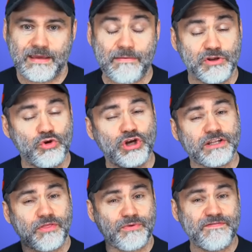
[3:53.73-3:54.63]
And when you look
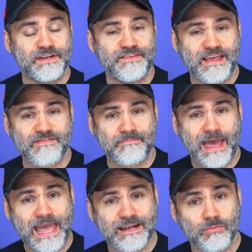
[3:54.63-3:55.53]
at the three fifty-seven
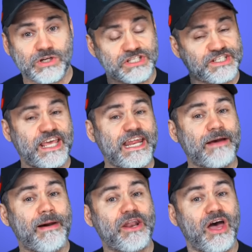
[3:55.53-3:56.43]
Magnum, which is getting
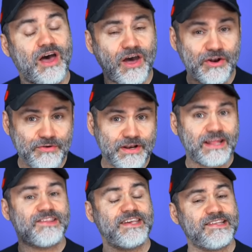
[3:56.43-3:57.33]
about
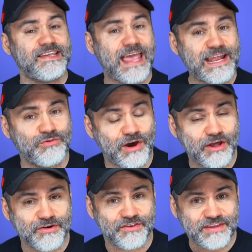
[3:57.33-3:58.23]
one sixty-eight to
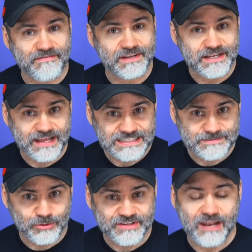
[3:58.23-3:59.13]
one seventy
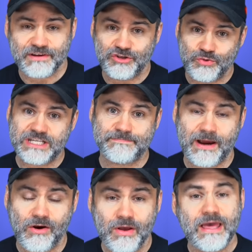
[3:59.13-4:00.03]
decibels out of a two inch
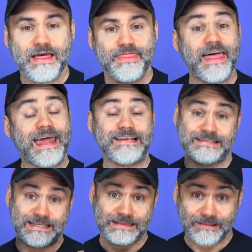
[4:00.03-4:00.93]
barrel, that is
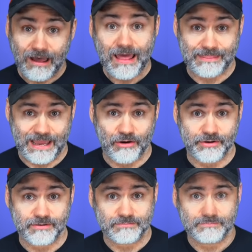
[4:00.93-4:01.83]
a lot
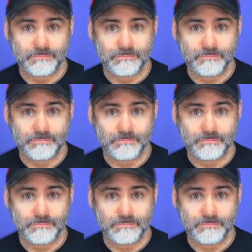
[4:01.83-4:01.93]
louder.